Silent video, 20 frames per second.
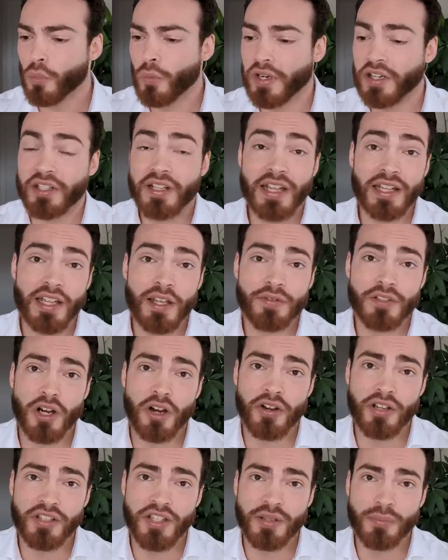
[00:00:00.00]
whether
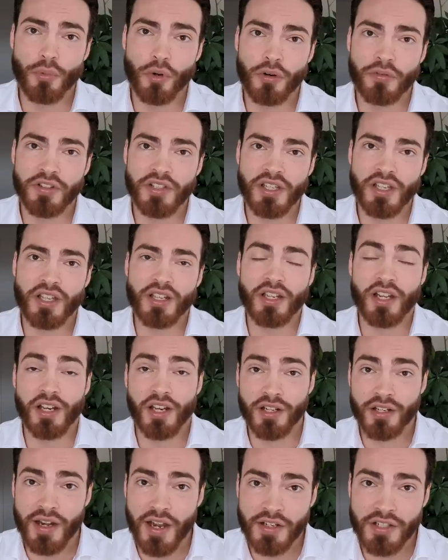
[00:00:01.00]
deadlifts are indeed more fatiguing than
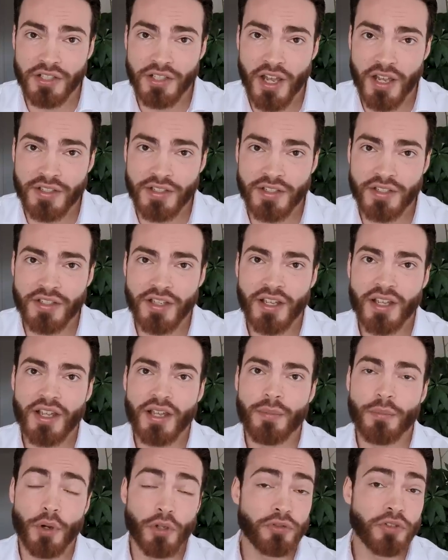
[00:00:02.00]
other exercises.
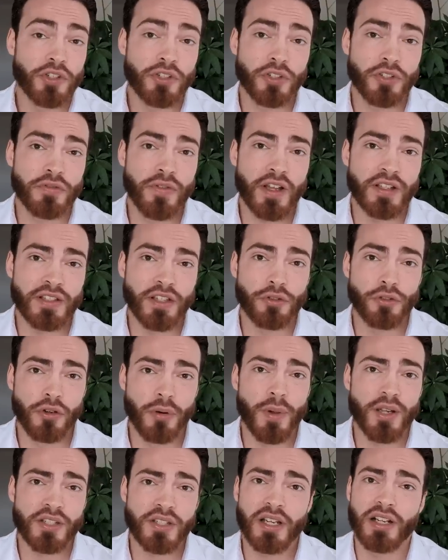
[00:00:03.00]
Most research finds that
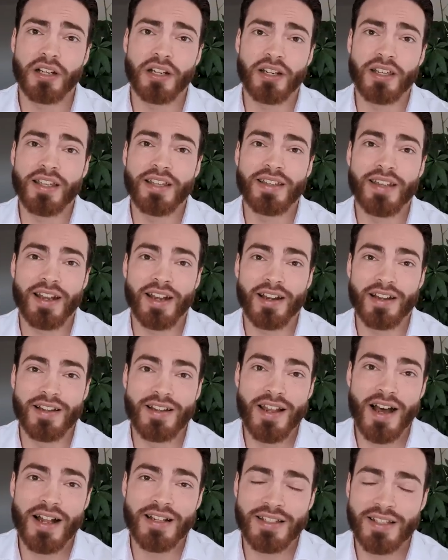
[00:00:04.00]
neuromuscularly they are
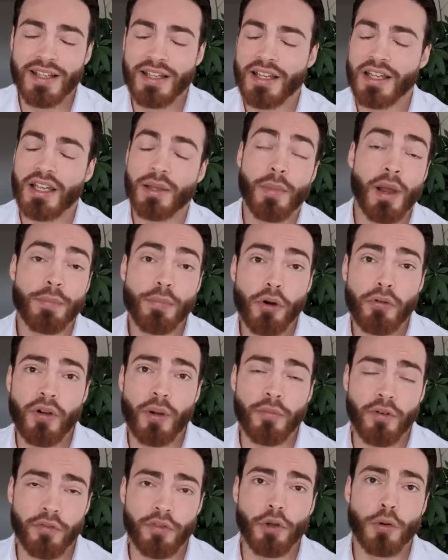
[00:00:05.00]
not. In my
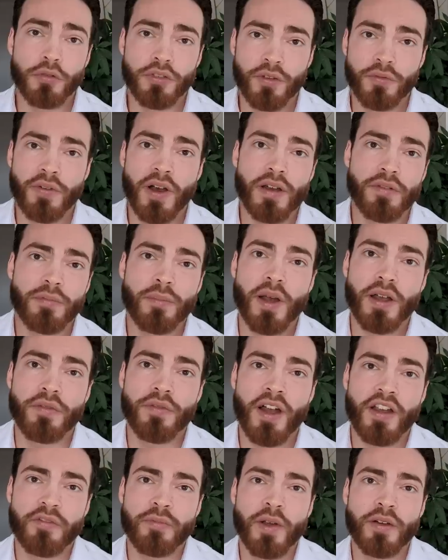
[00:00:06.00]
program review of the
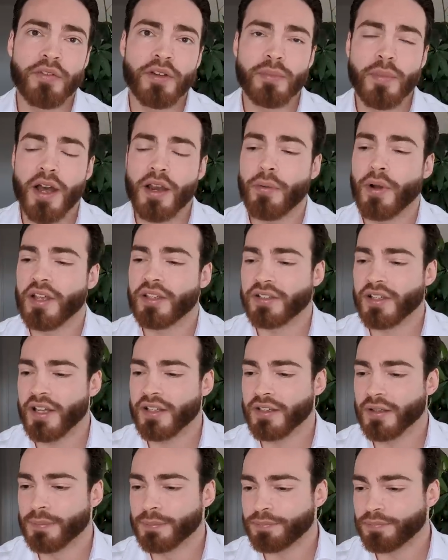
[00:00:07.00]
5x5 method, by the way, is
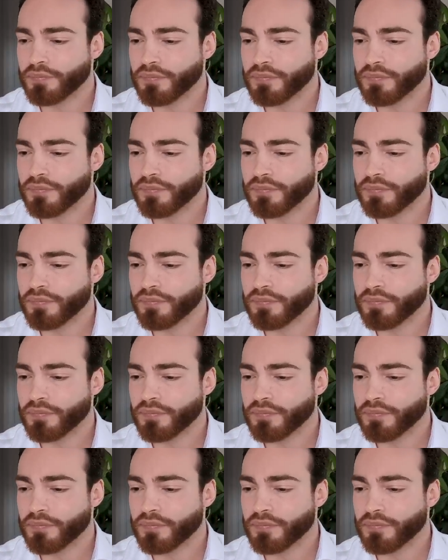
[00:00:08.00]
that.